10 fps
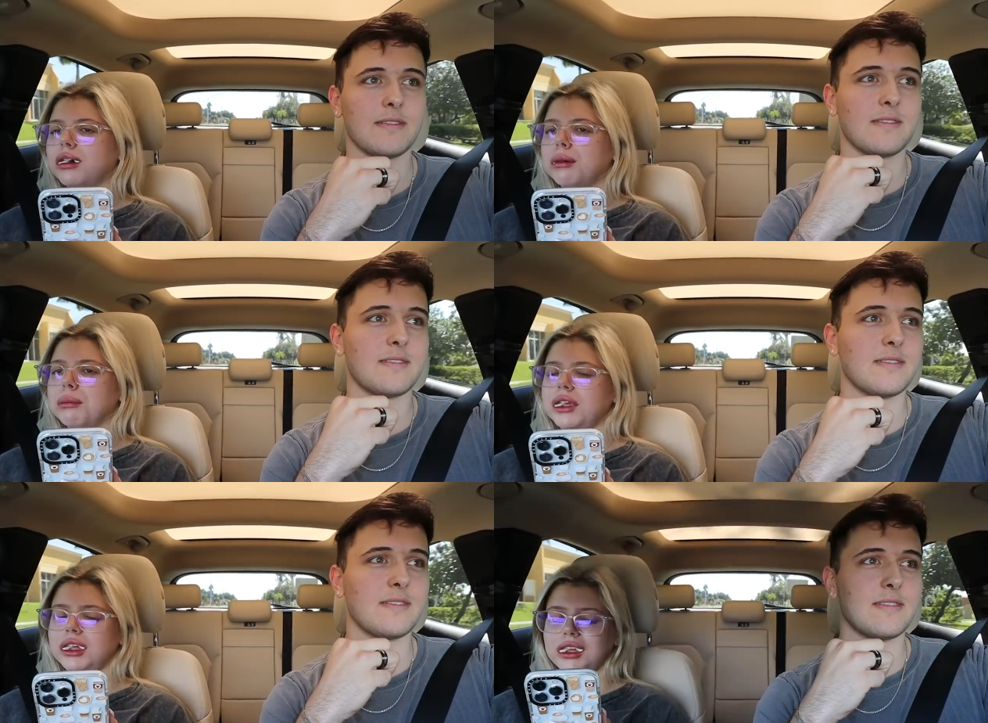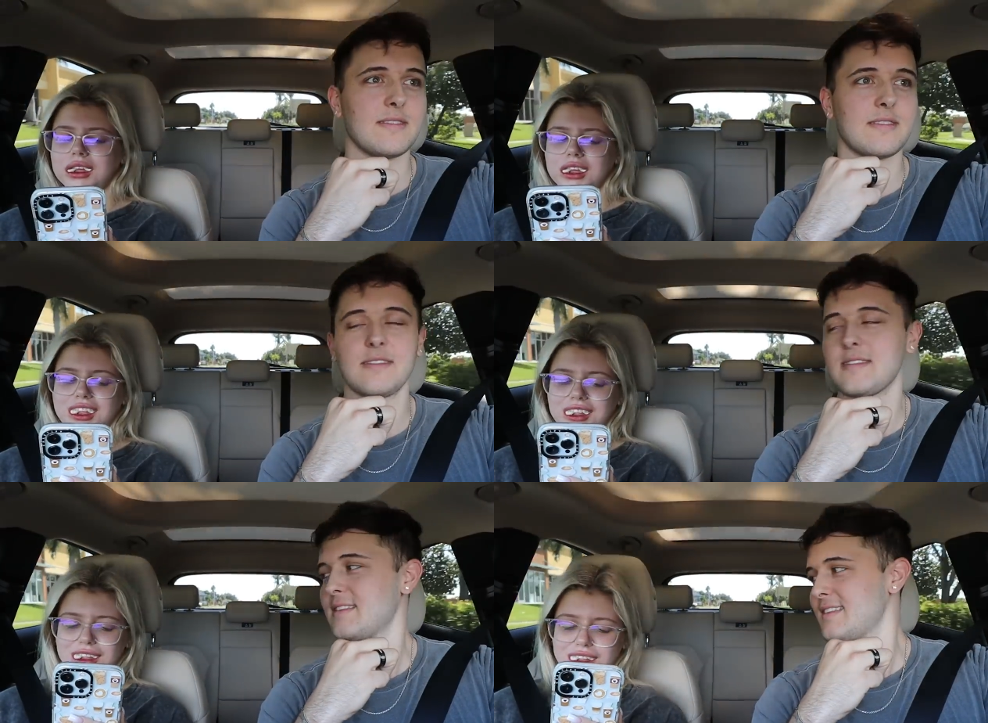Speaker 1: I'm so
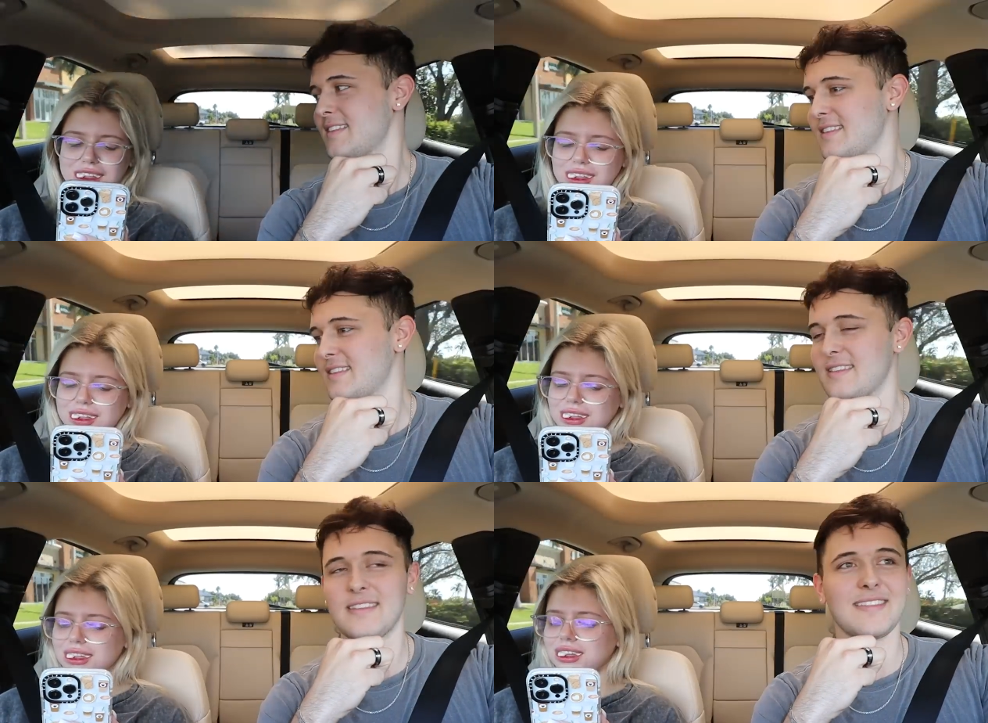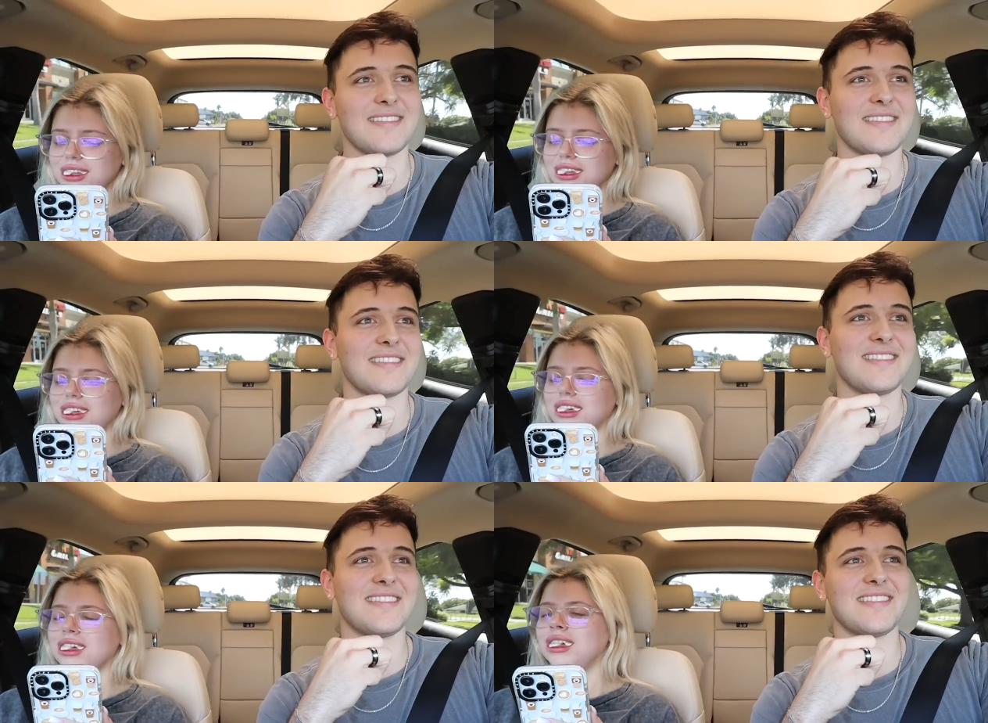glad I got an
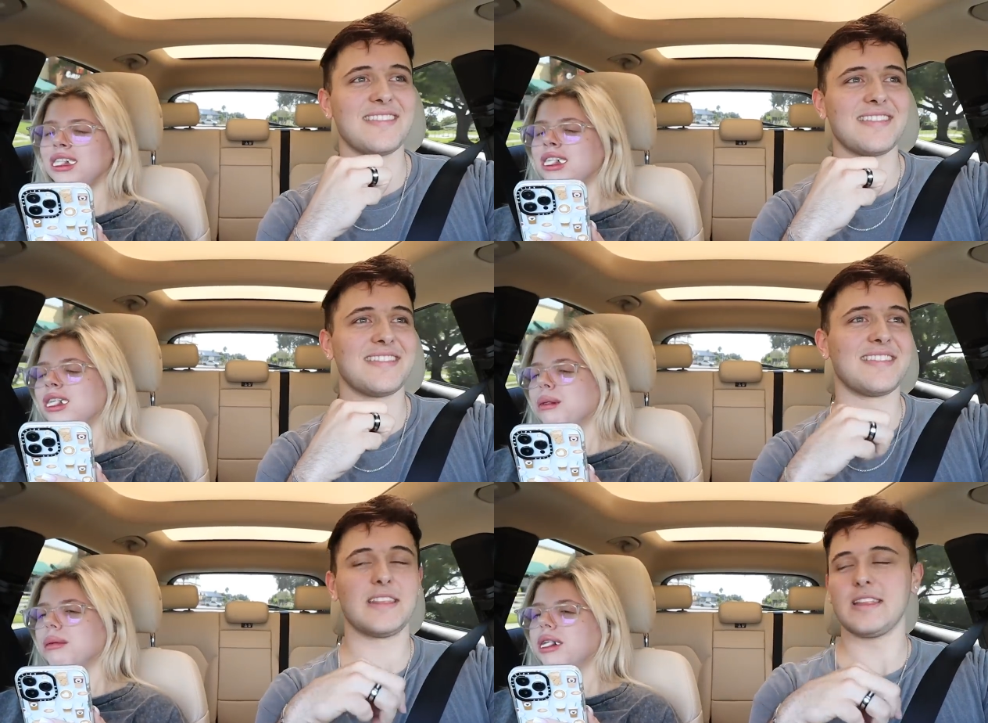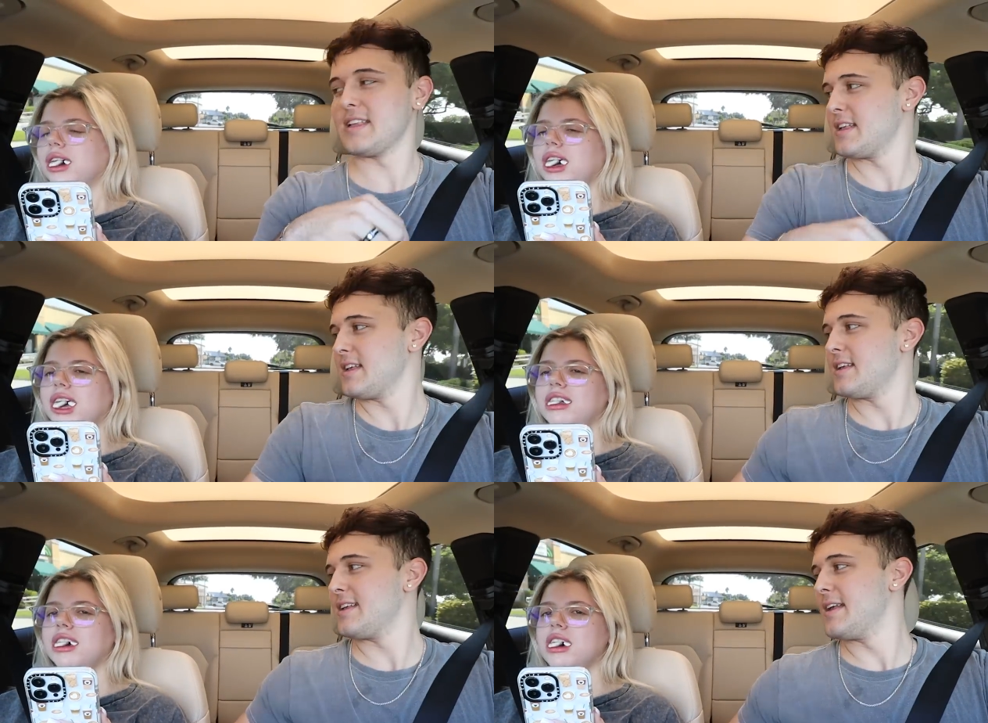answer. Well, I
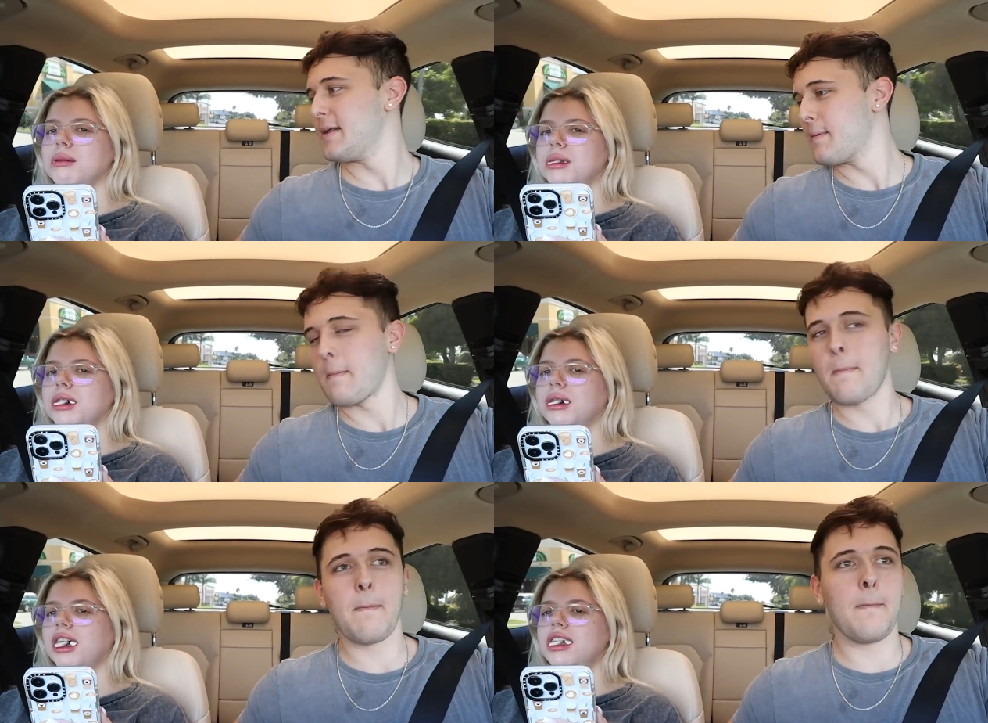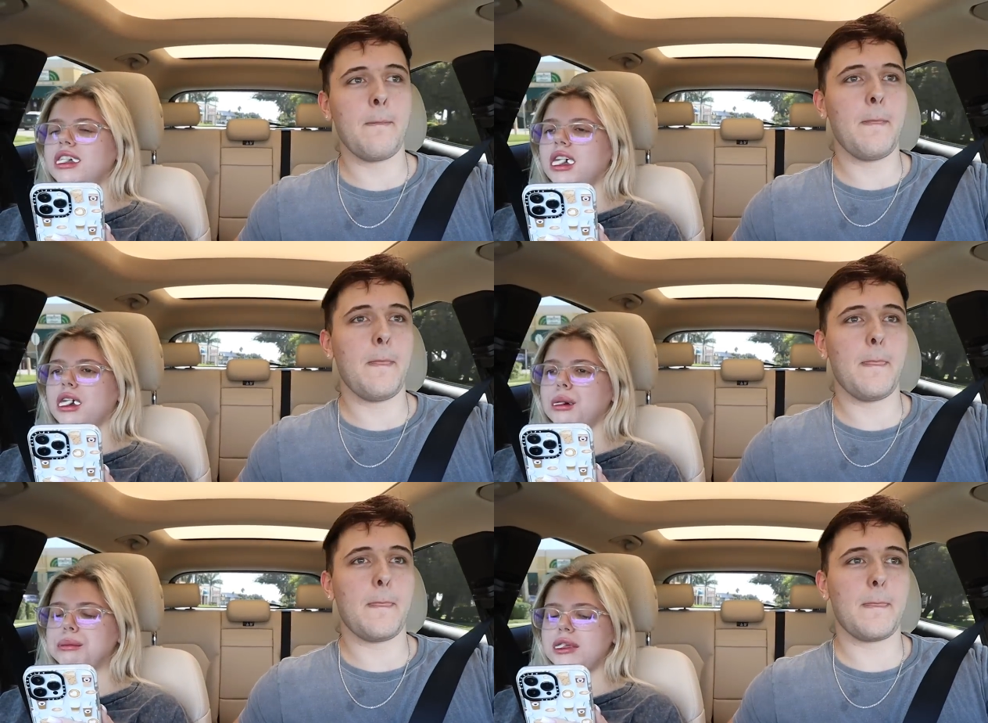love you, and I
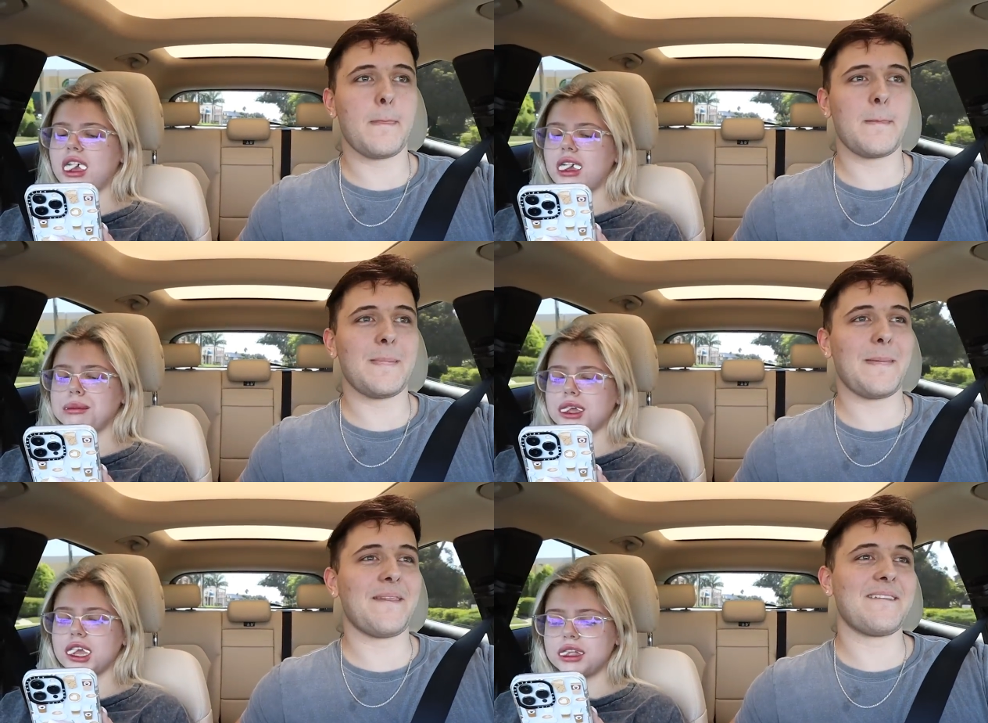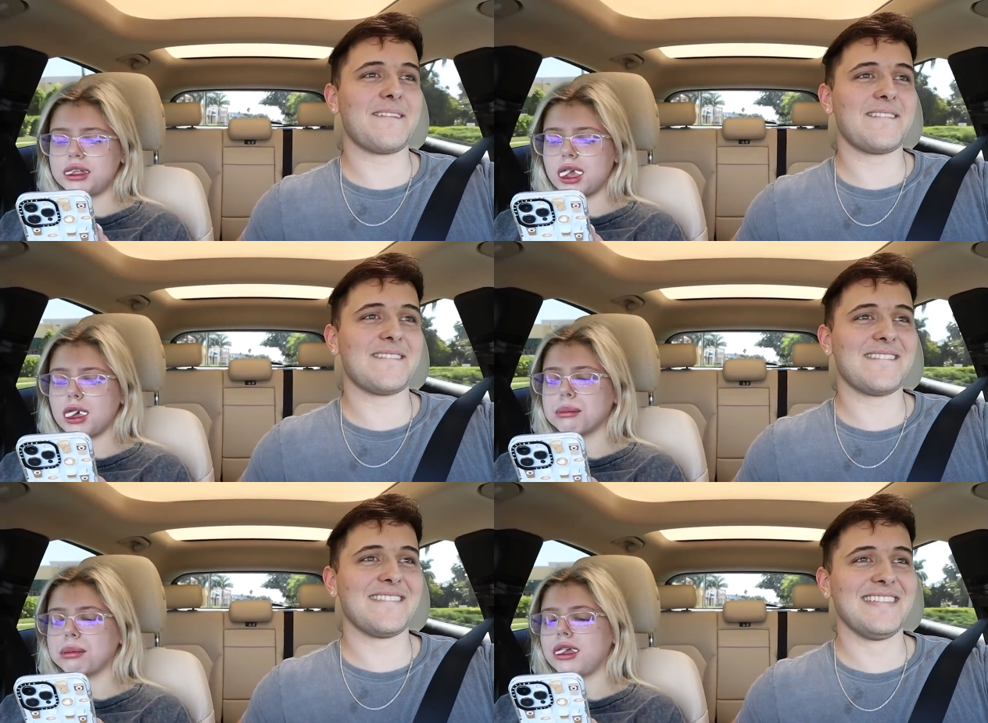hope you have a good nail
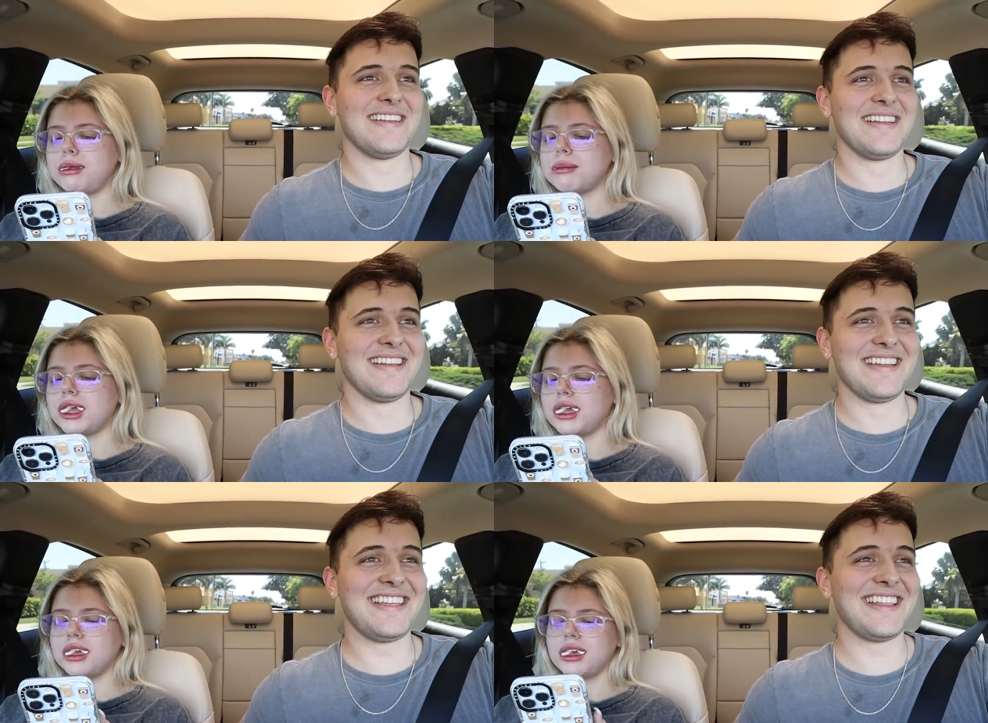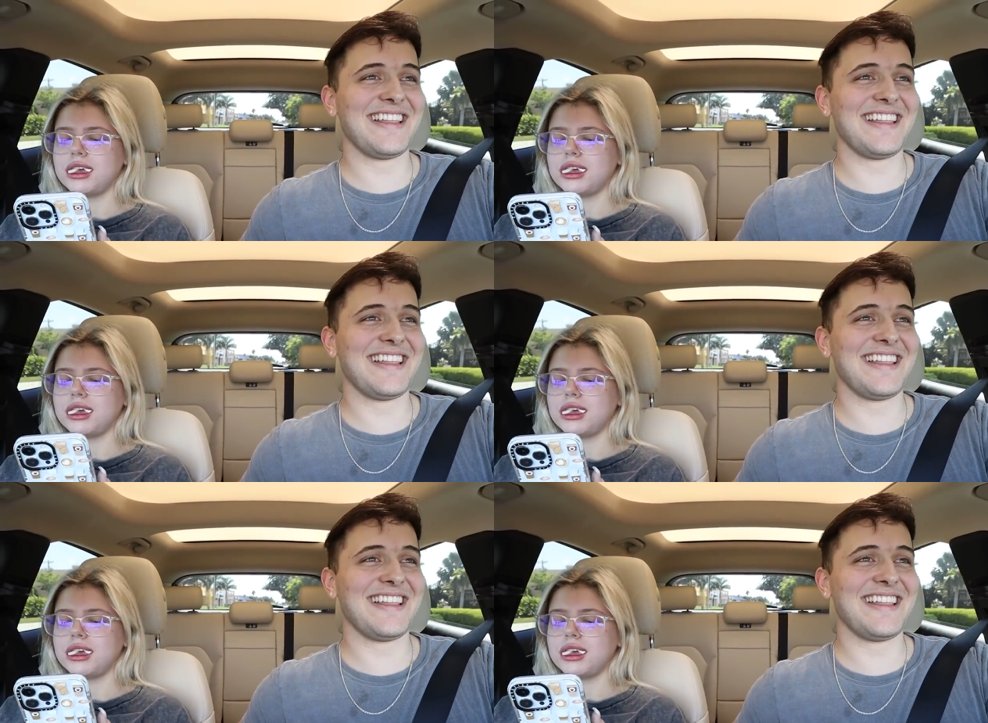appointment.